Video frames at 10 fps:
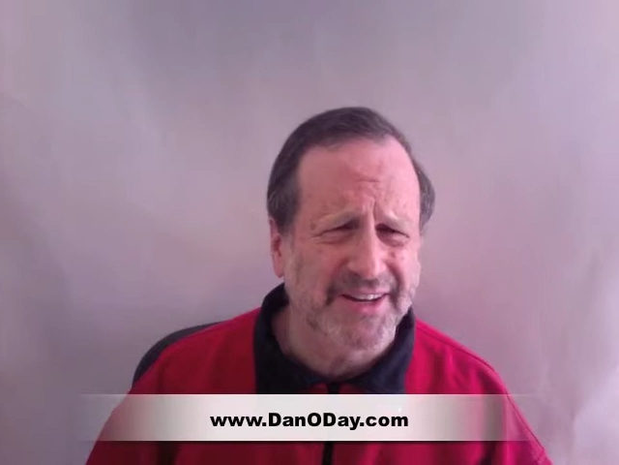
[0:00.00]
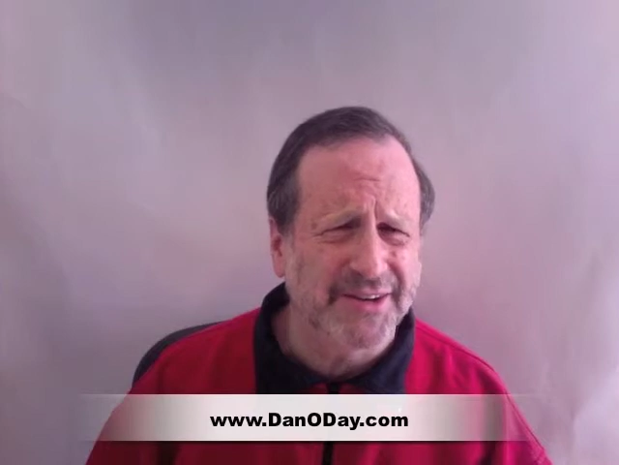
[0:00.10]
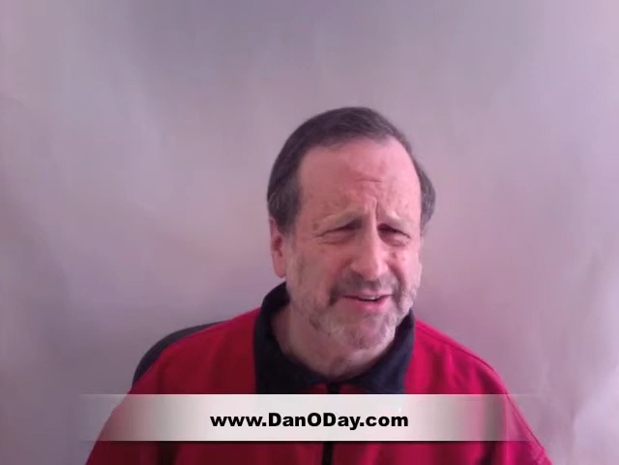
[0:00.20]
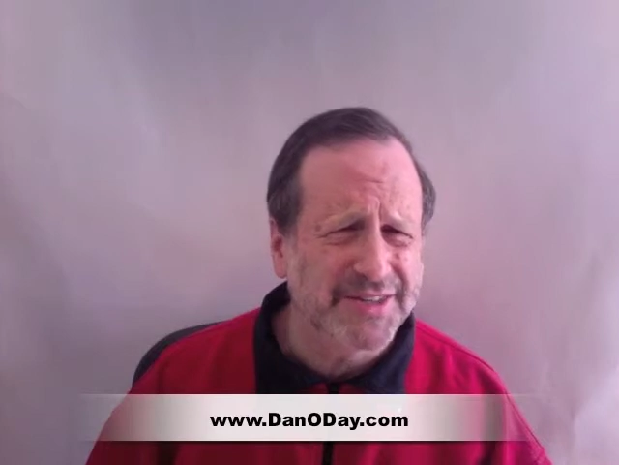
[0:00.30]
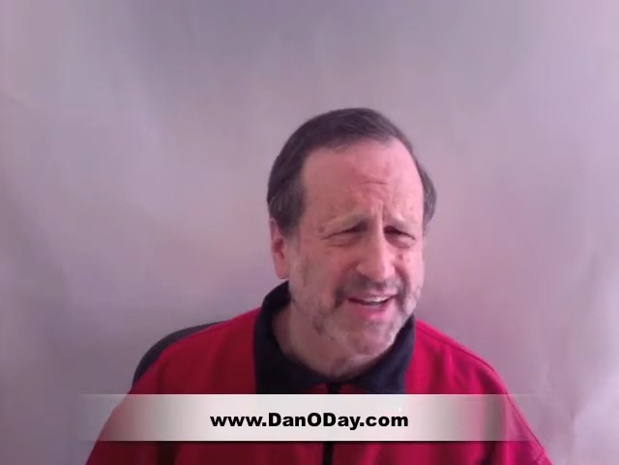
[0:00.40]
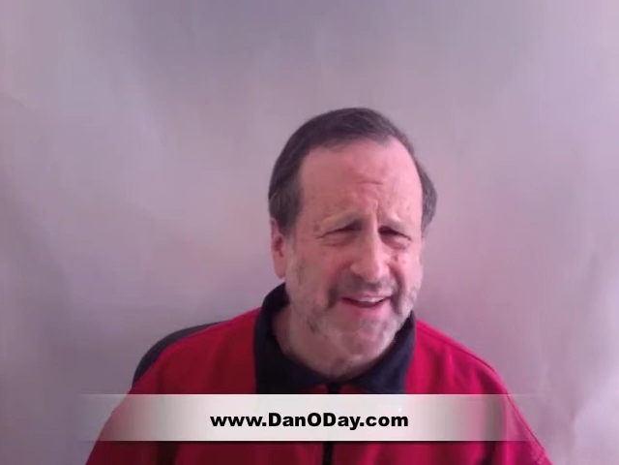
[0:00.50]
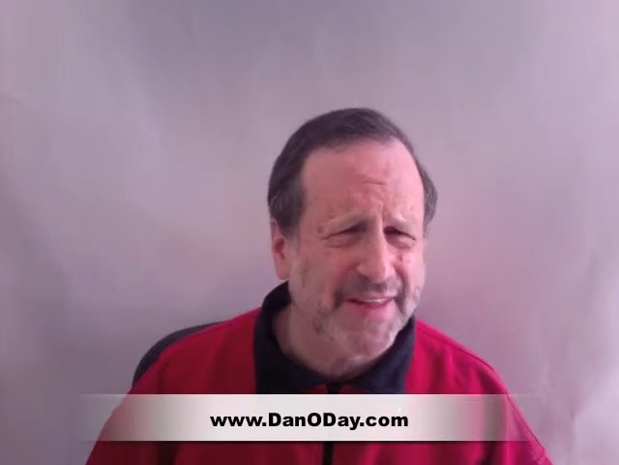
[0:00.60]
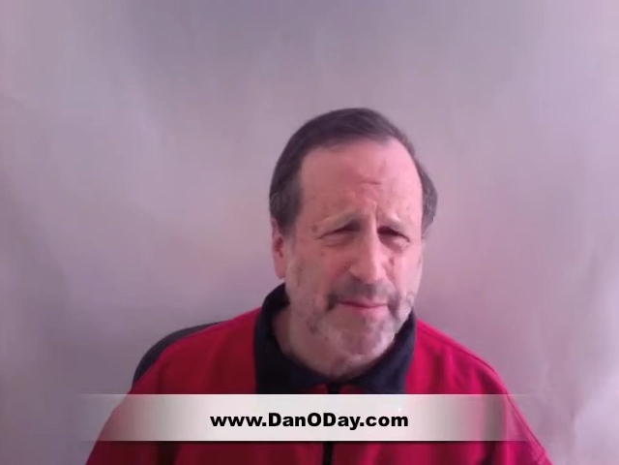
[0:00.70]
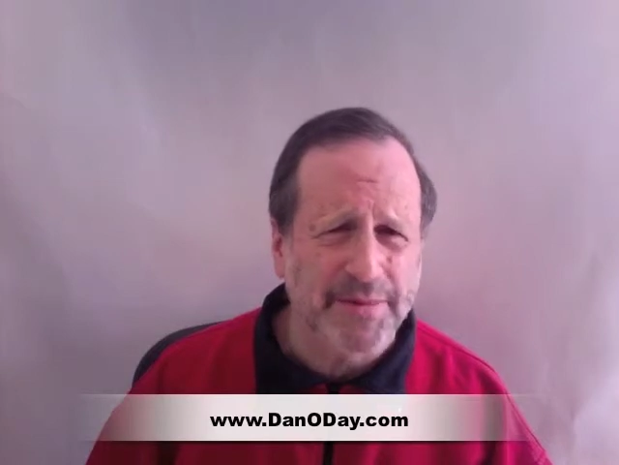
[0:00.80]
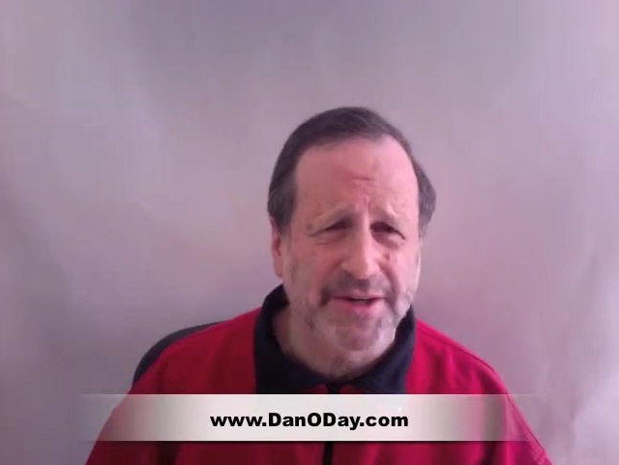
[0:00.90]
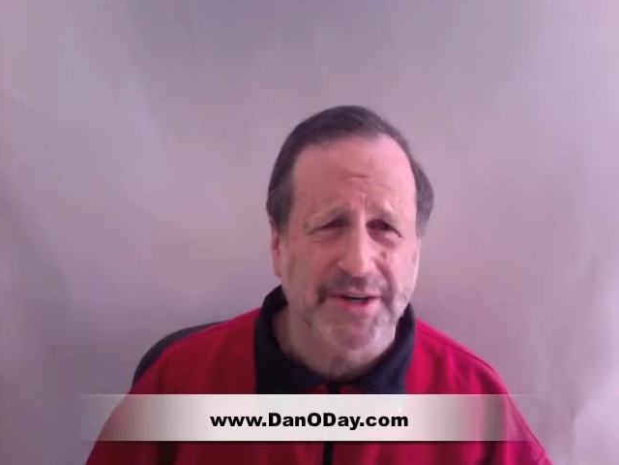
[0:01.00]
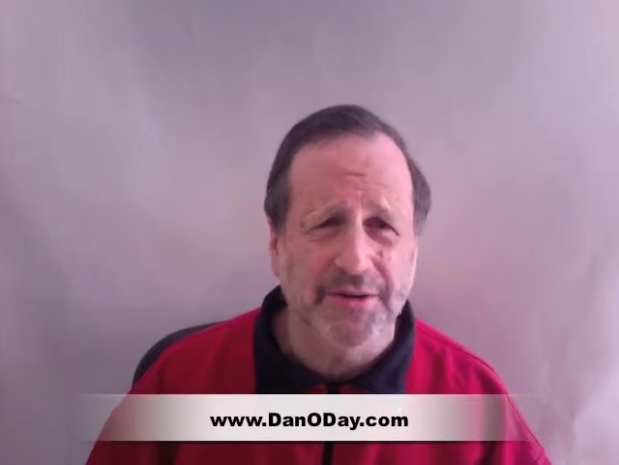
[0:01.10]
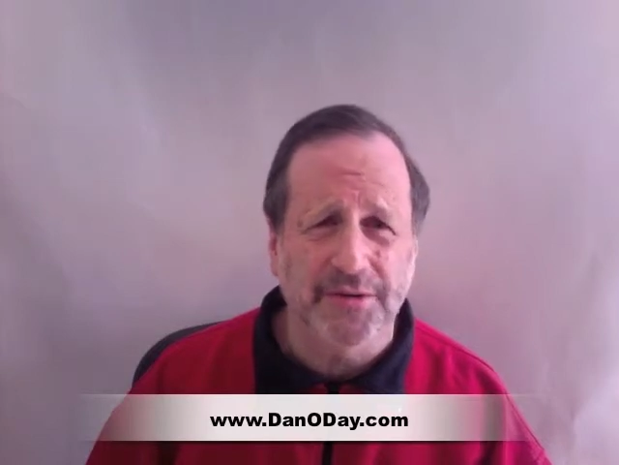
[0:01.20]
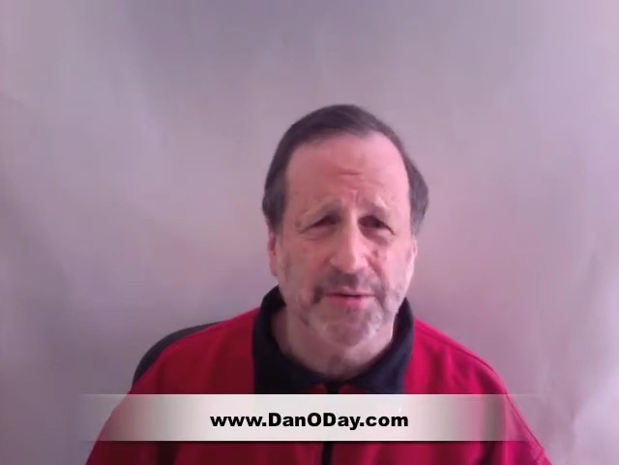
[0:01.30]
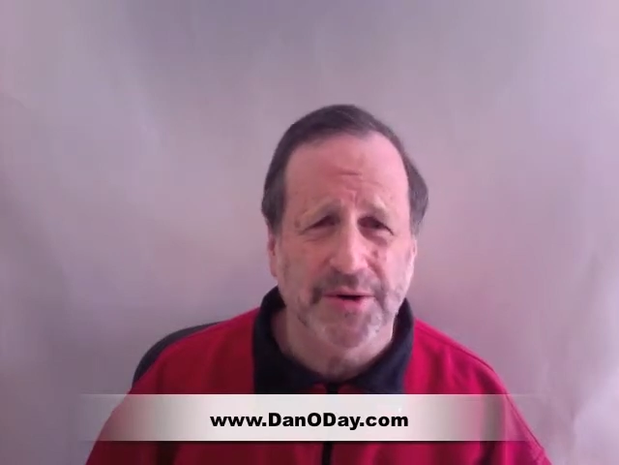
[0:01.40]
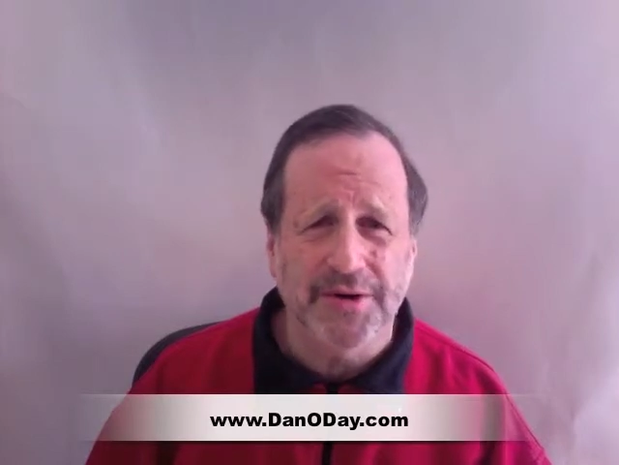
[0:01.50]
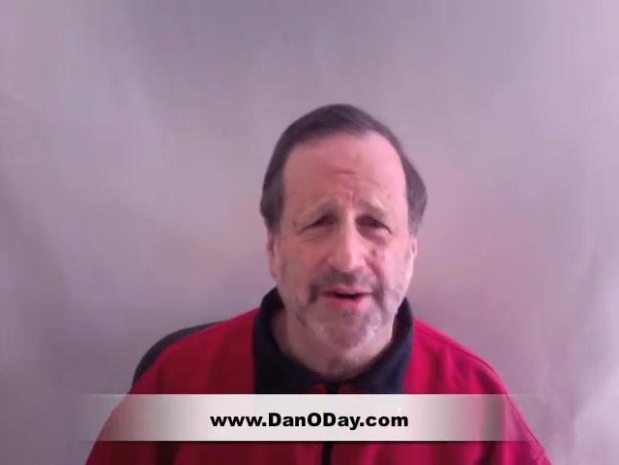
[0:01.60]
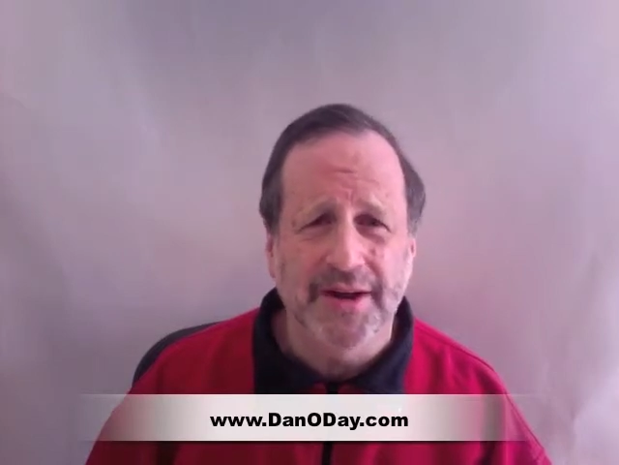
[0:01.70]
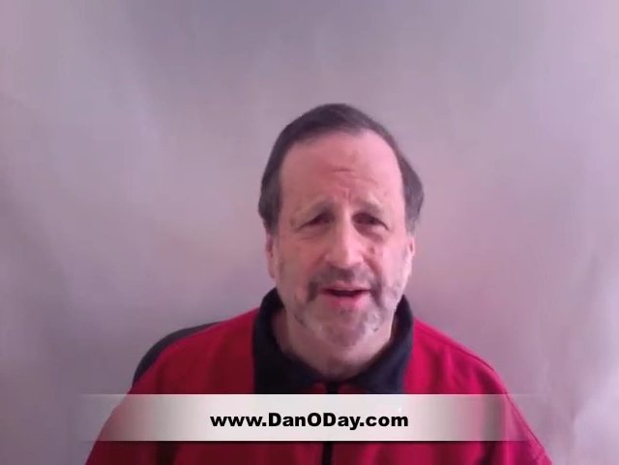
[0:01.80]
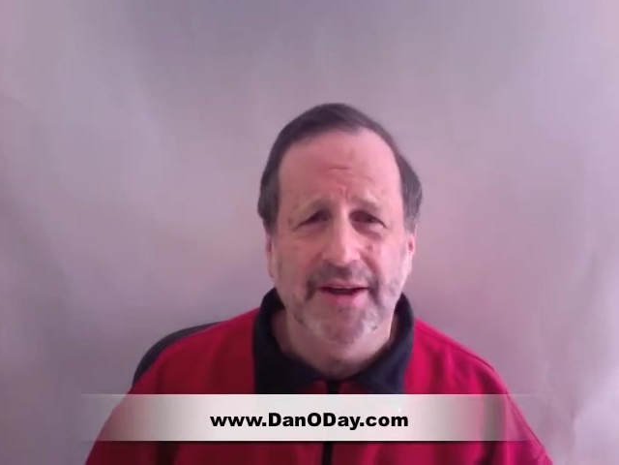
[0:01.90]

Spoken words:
understand that particular word.